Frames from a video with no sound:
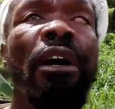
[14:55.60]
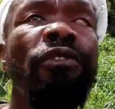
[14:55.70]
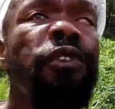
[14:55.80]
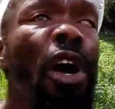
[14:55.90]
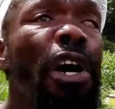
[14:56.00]

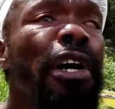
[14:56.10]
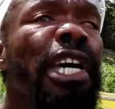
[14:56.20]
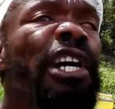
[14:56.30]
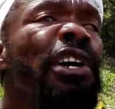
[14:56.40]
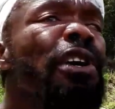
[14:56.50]
For
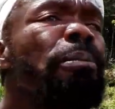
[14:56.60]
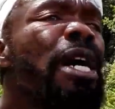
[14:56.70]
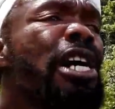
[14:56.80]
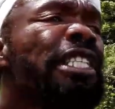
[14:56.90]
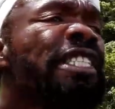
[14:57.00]
you
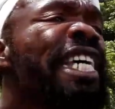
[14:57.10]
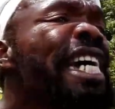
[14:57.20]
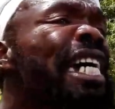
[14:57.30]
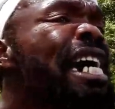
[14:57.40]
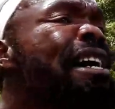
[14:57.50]
birds
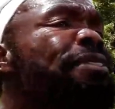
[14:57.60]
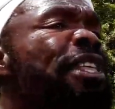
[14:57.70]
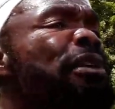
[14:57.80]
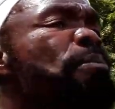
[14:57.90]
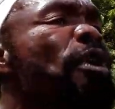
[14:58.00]
sing at
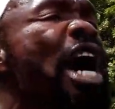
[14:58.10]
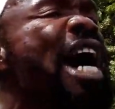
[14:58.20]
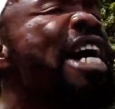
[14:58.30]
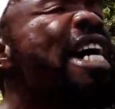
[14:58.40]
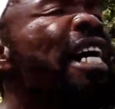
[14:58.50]
the
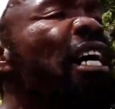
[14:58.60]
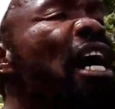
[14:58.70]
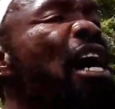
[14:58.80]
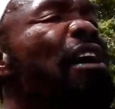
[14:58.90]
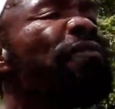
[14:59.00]
break
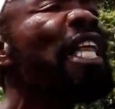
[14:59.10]
of